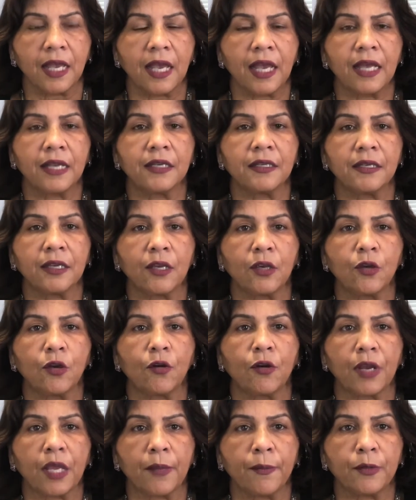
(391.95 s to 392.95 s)
and you are
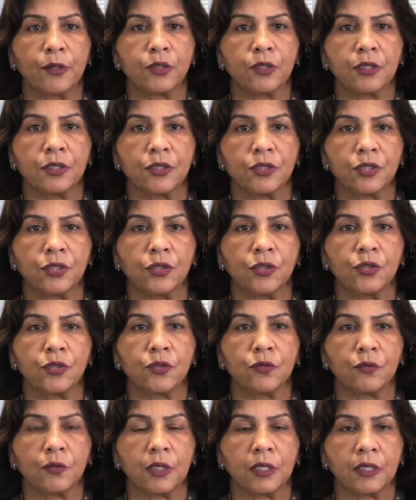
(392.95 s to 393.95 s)
able to continue to
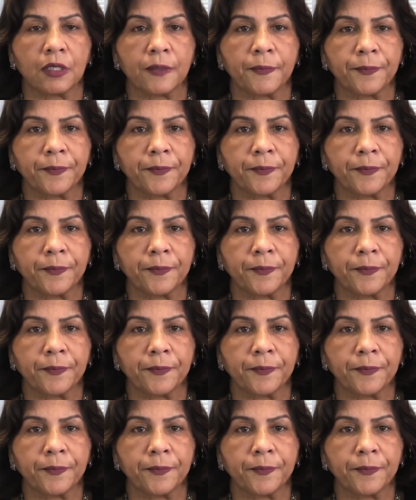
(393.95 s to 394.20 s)
work.